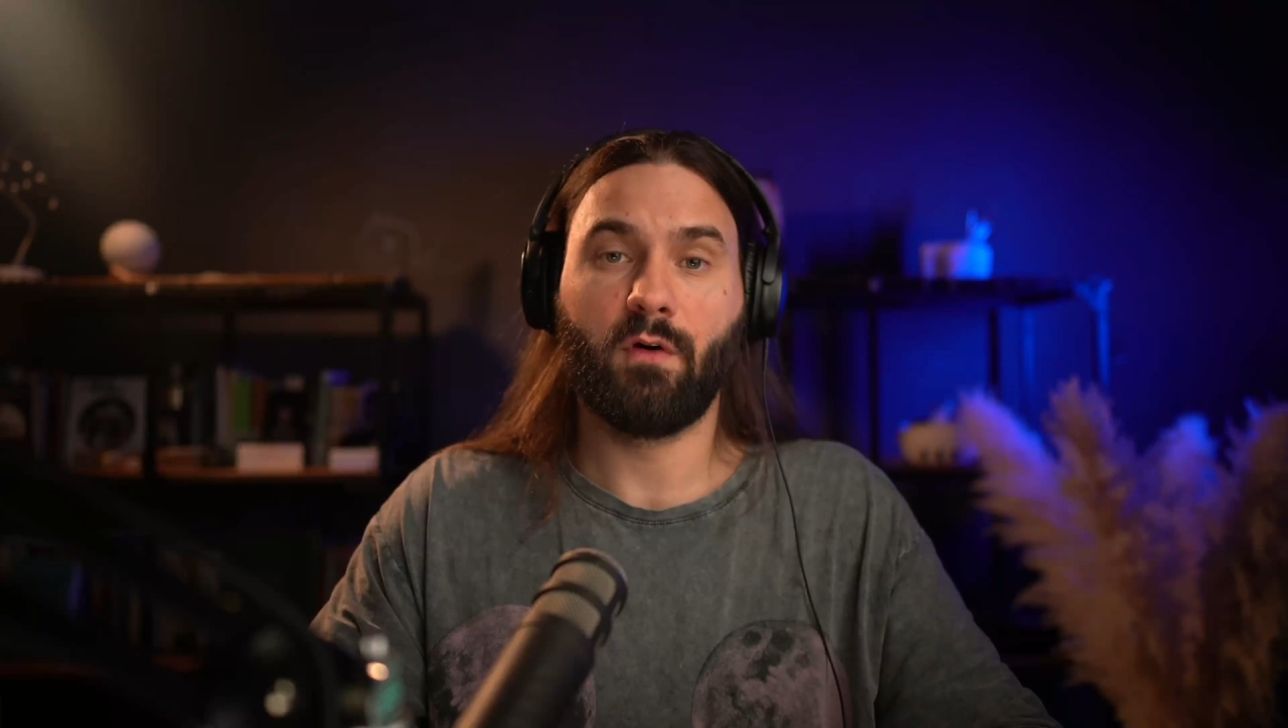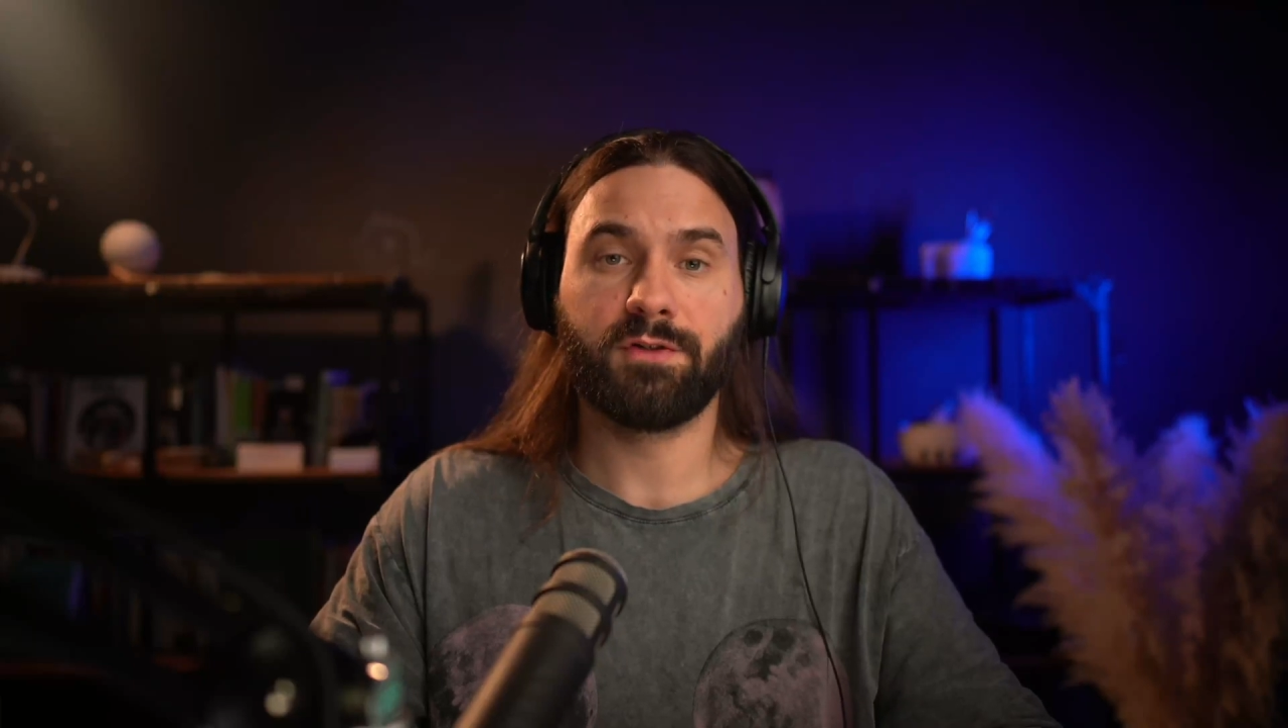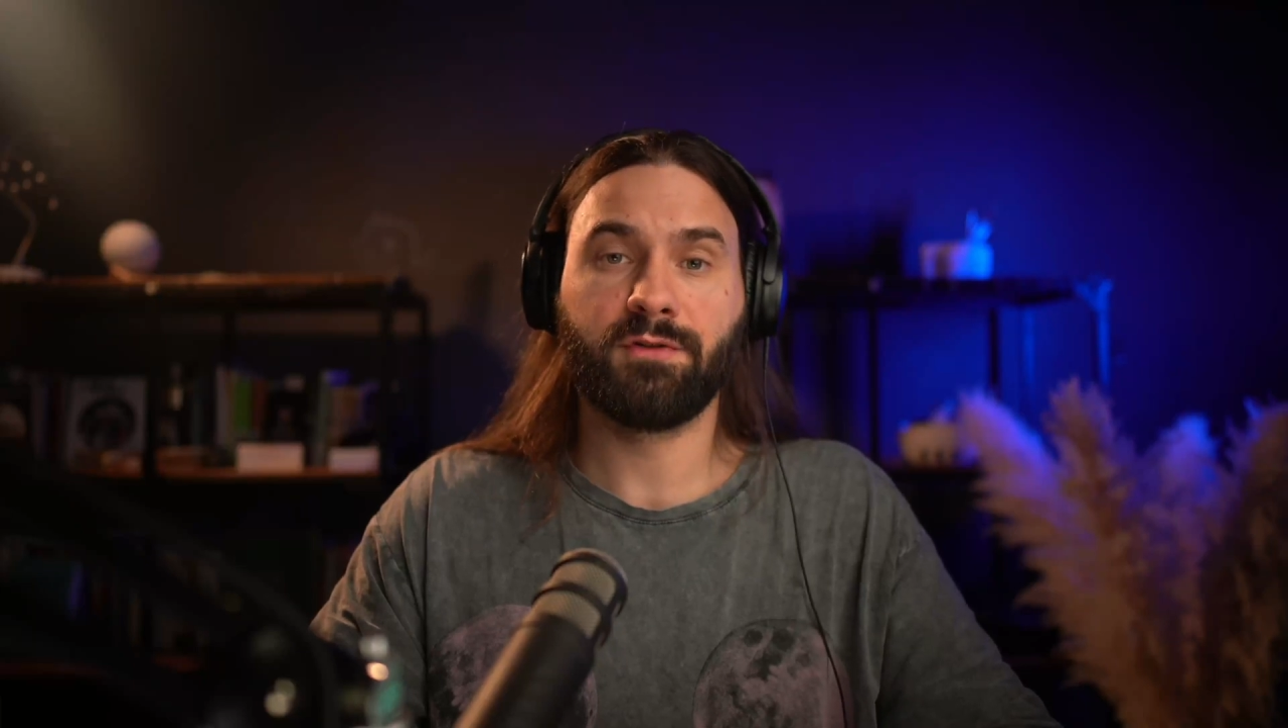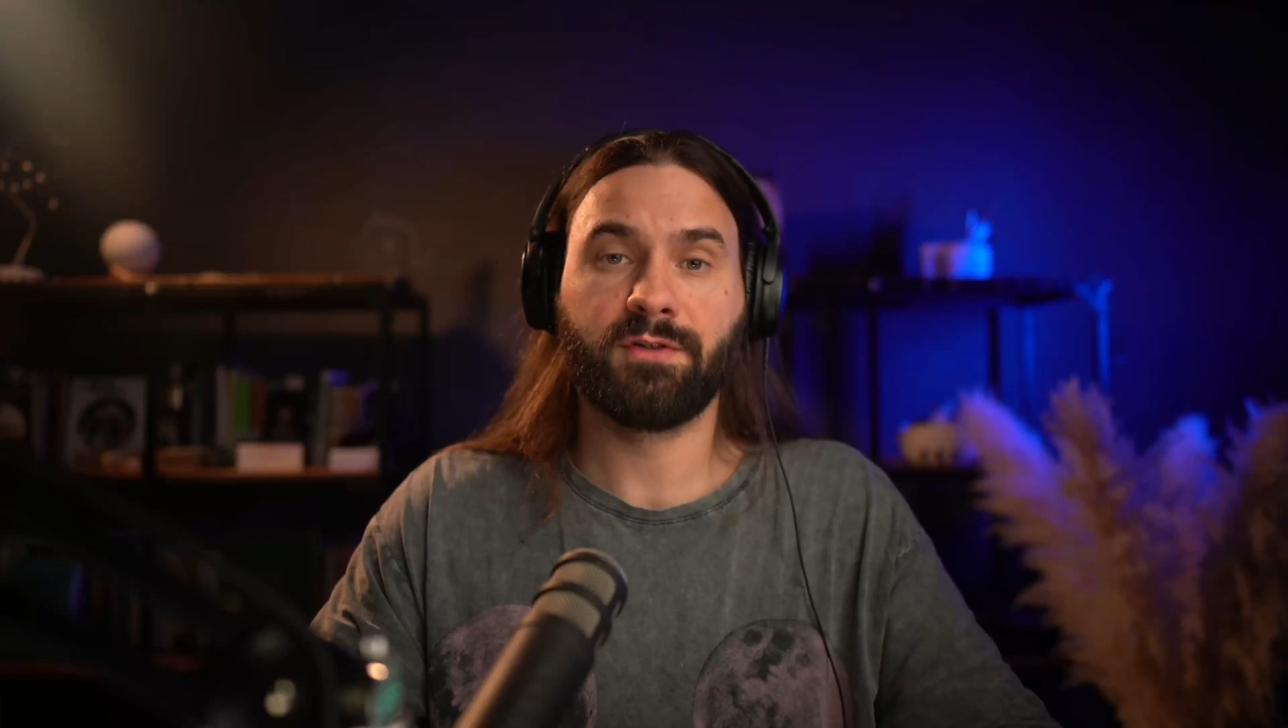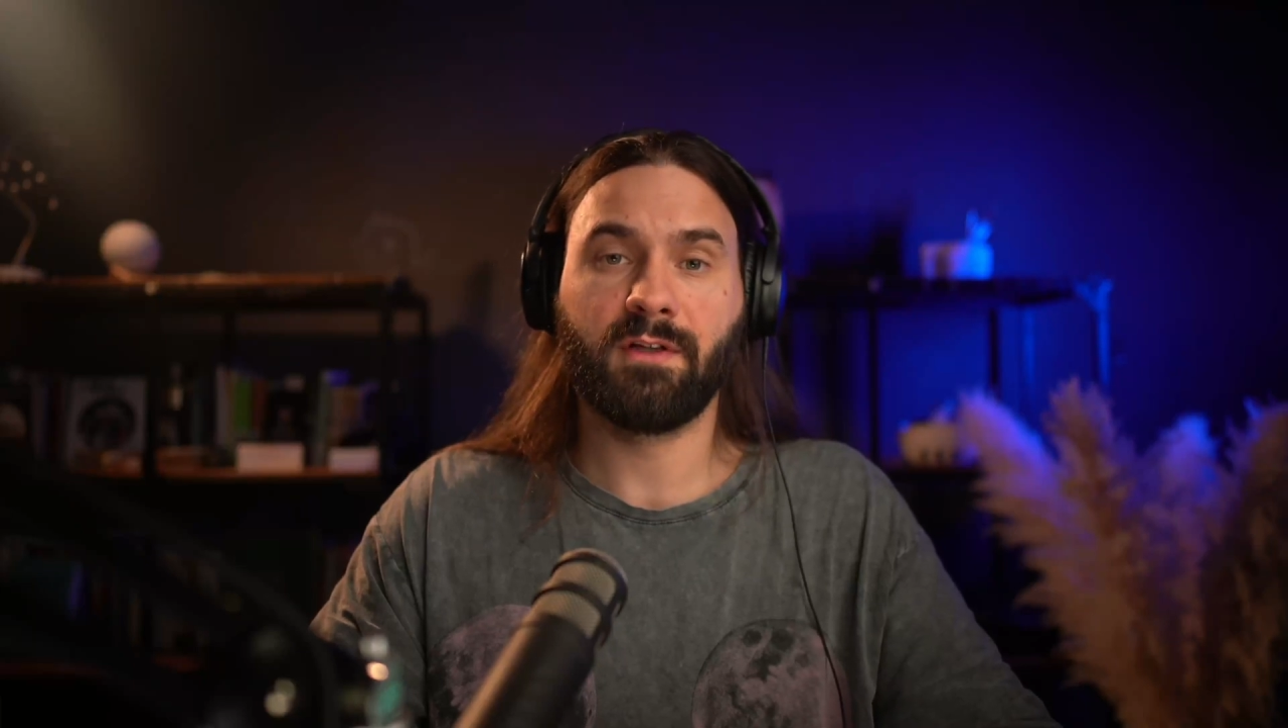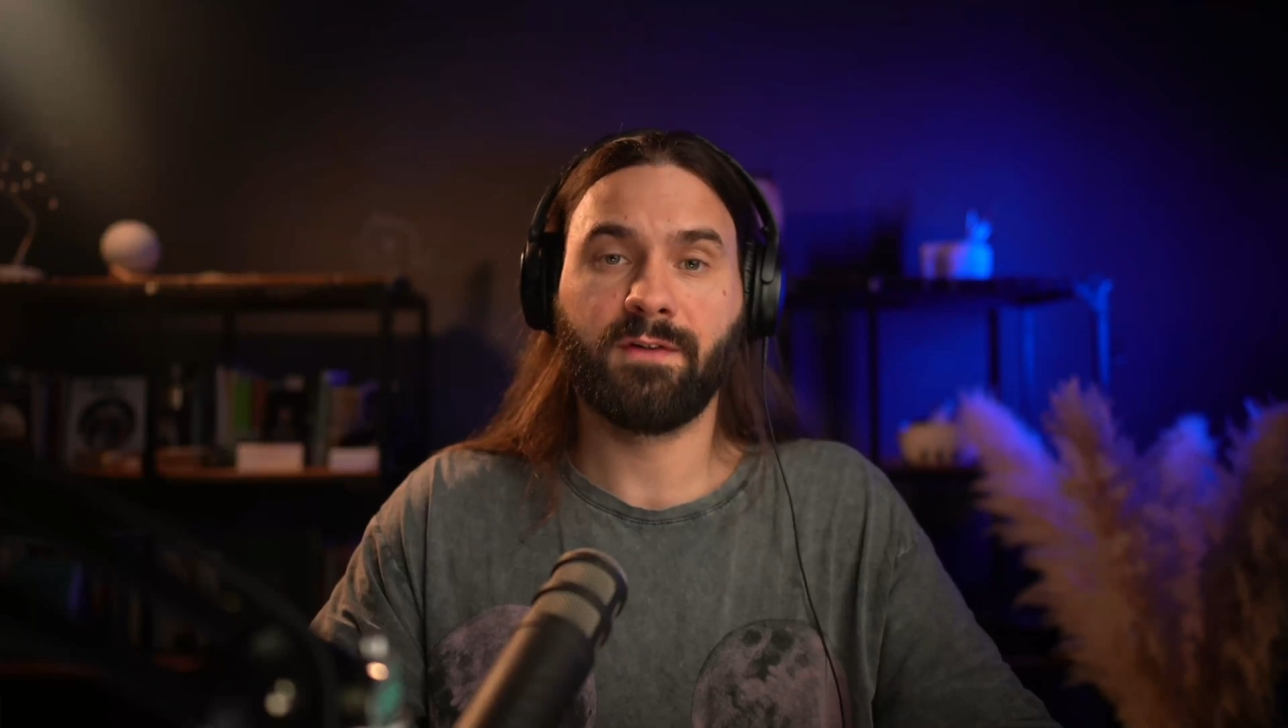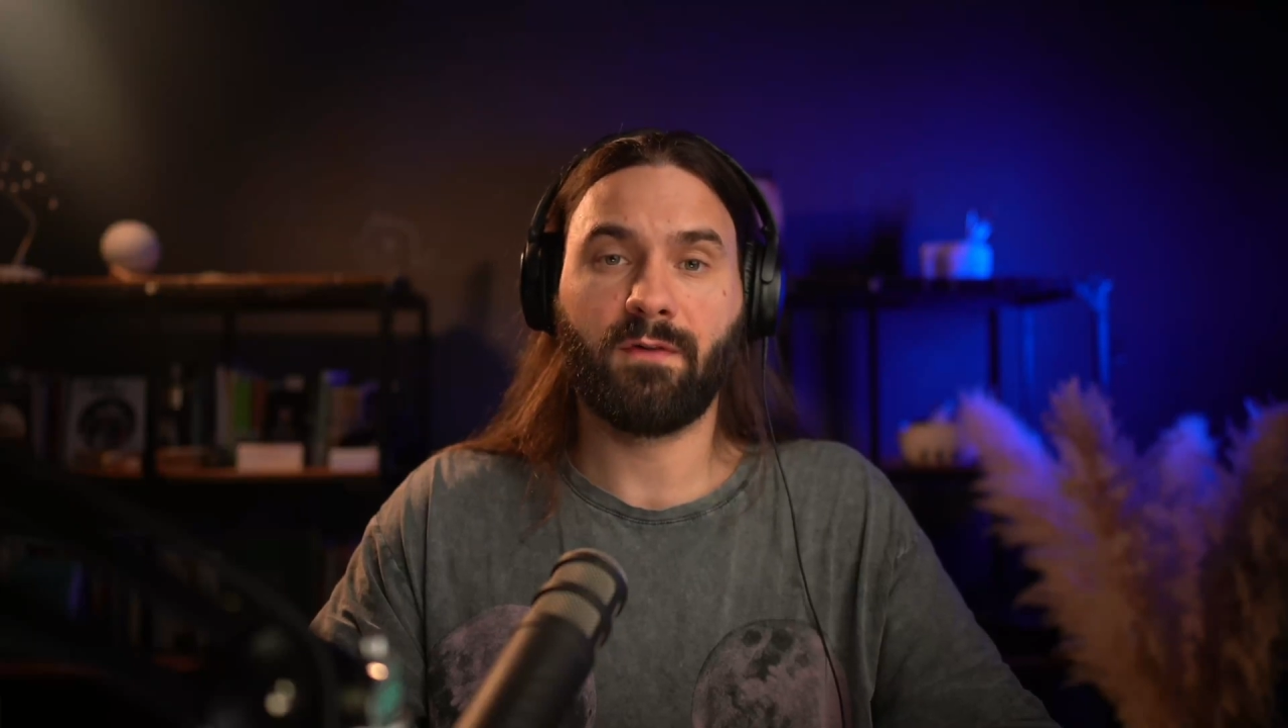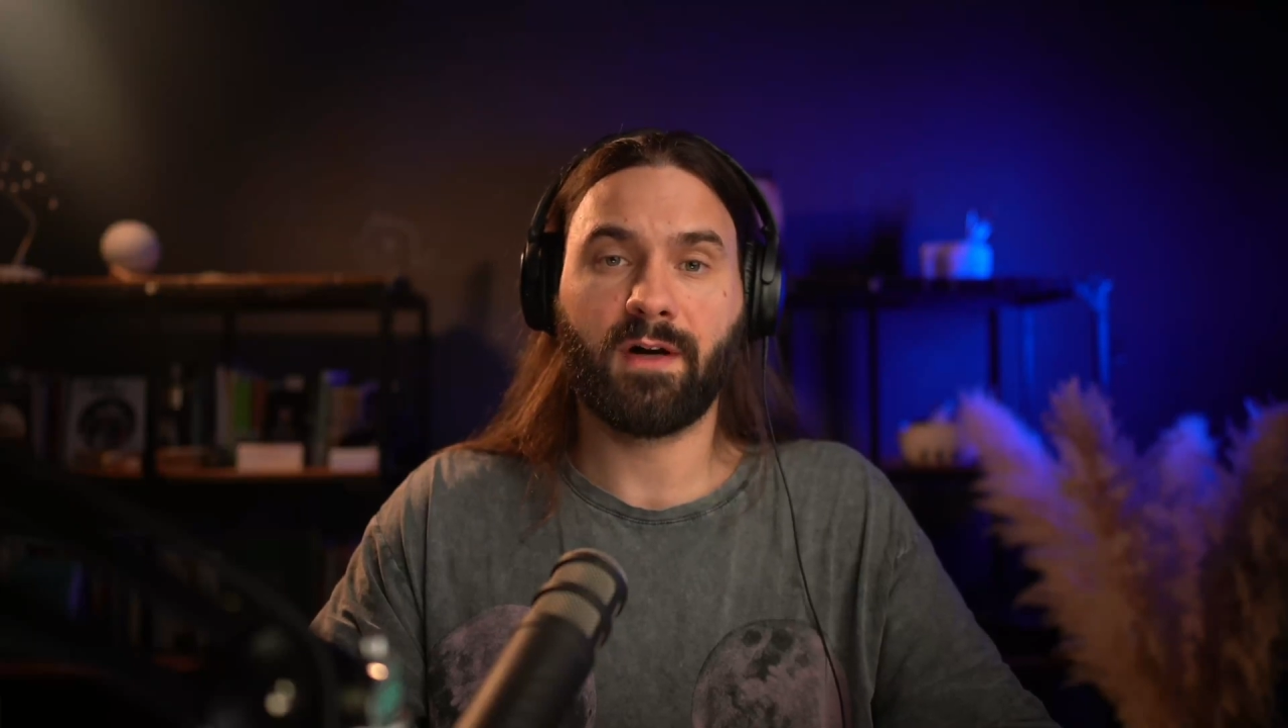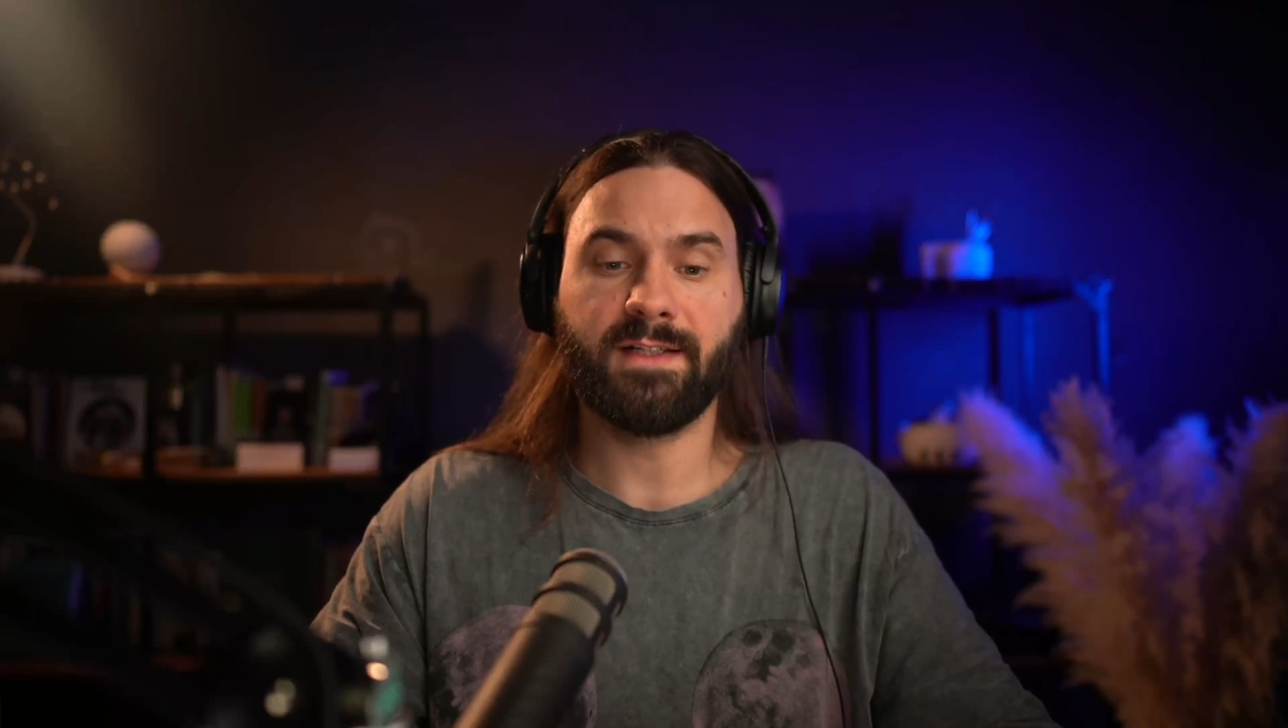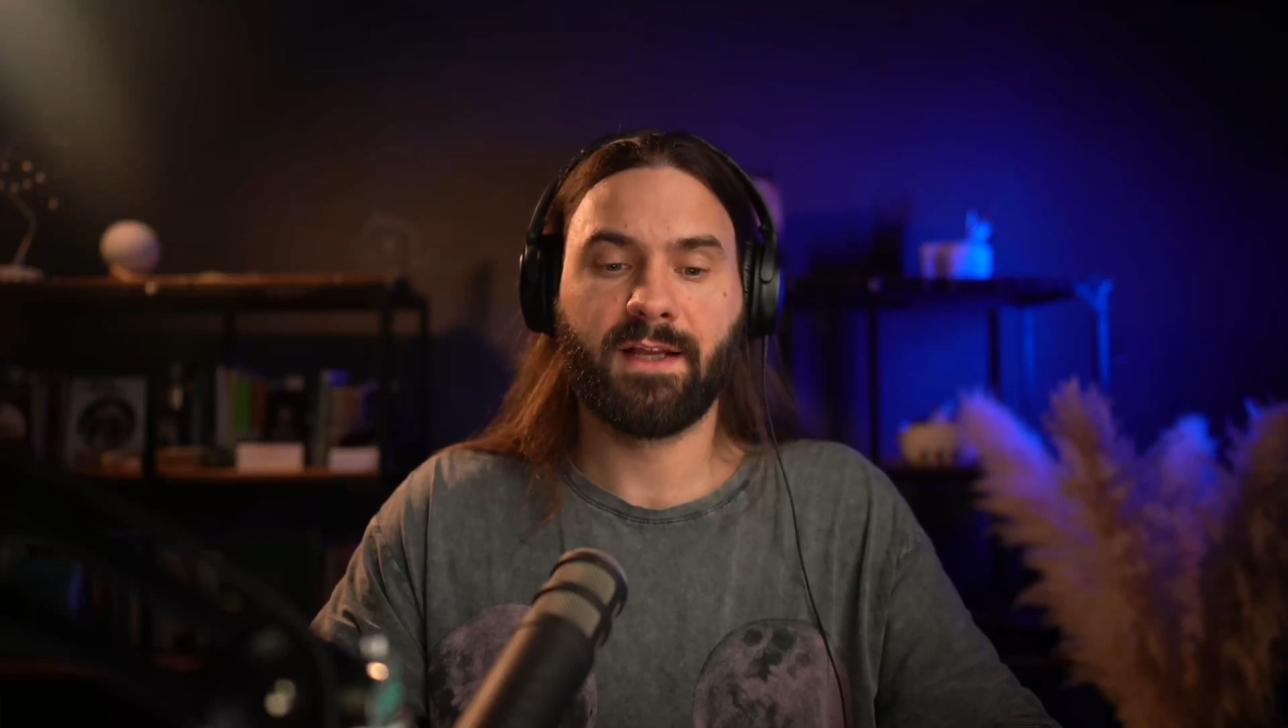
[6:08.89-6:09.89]
Fortunately
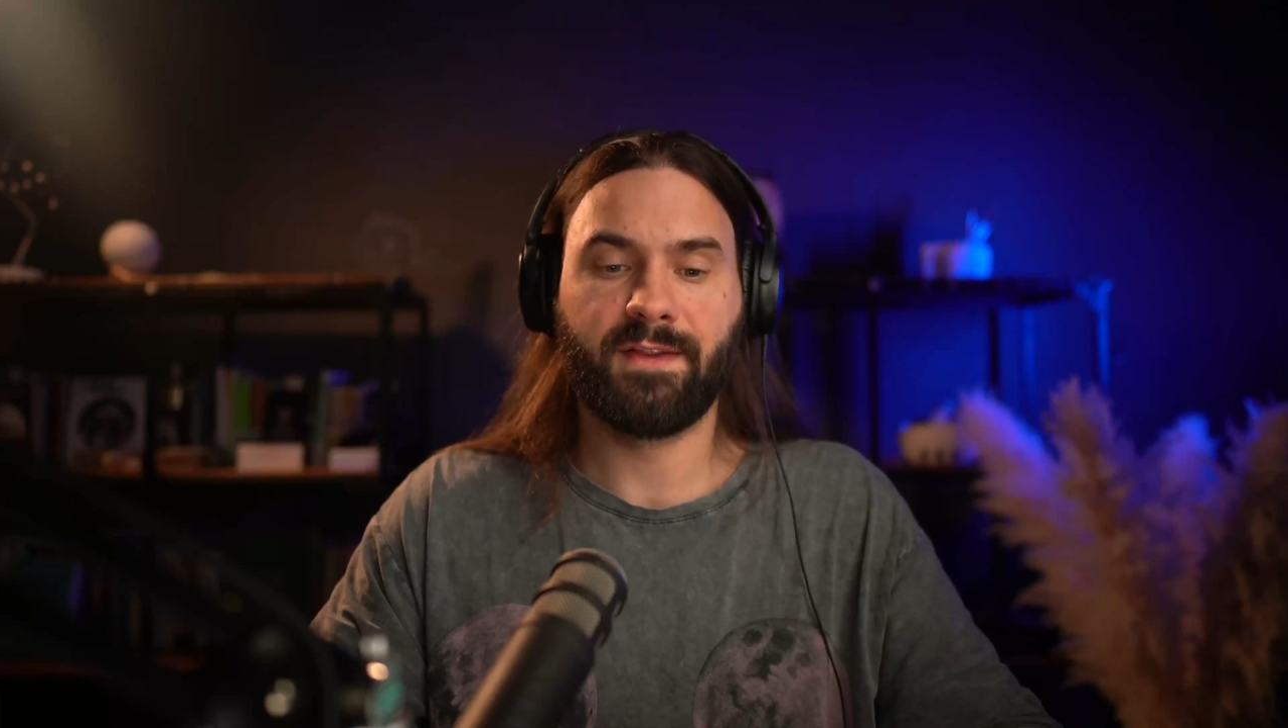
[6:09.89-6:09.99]
for us,